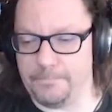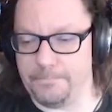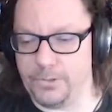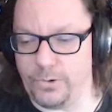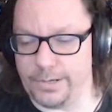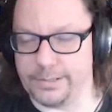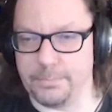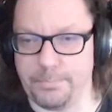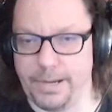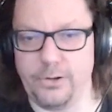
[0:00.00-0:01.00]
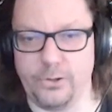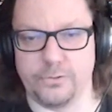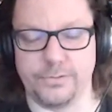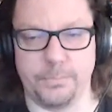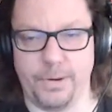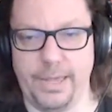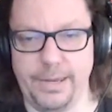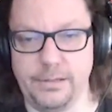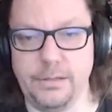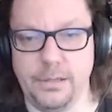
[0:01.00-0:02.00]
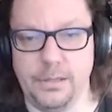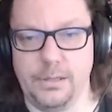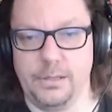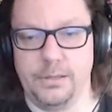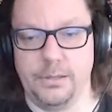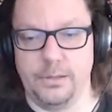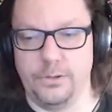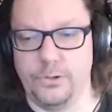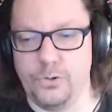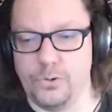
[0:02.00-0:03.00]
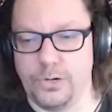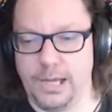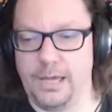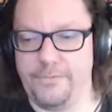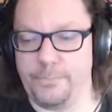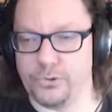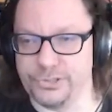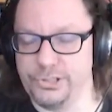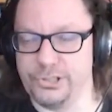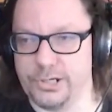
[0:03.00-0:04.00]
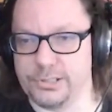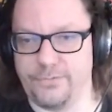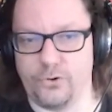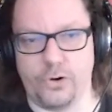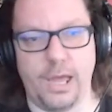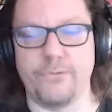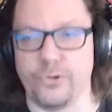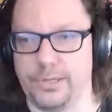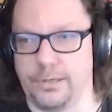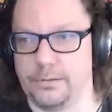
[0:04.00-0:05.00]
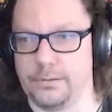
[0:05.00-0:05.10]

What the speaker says: you are the pilot of the plane. You have procedures for everything,